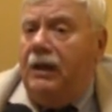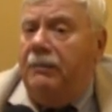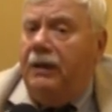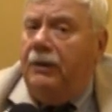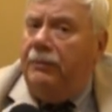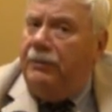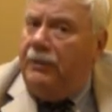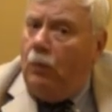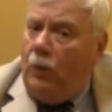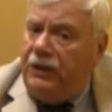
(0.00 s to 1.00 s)
about
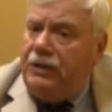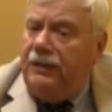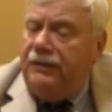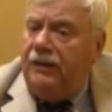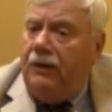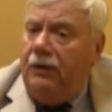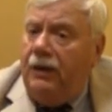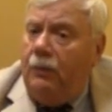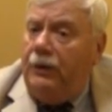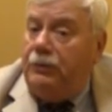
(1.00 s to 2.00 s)
the witch
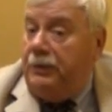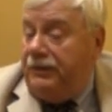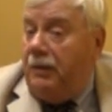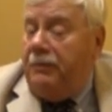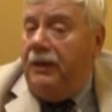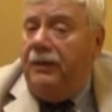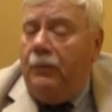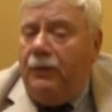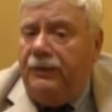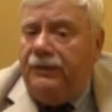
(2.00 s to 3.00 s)
hysteria, which was something that
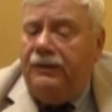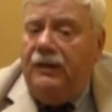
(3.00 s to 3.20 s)
was